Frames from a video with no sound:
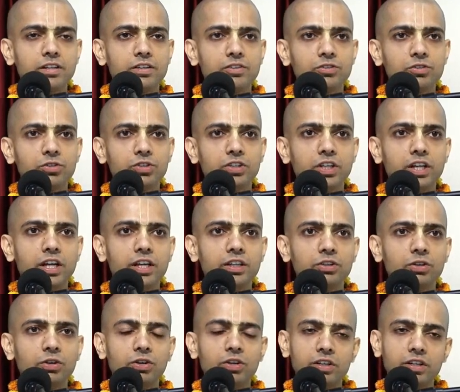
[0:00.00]
so then I
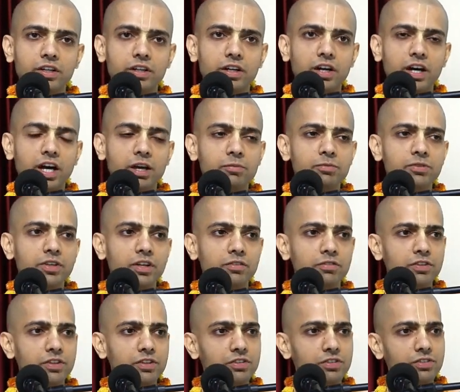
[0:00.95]
thought, I am
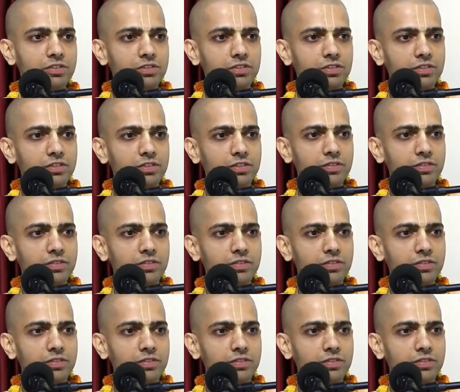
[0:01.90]
selfish.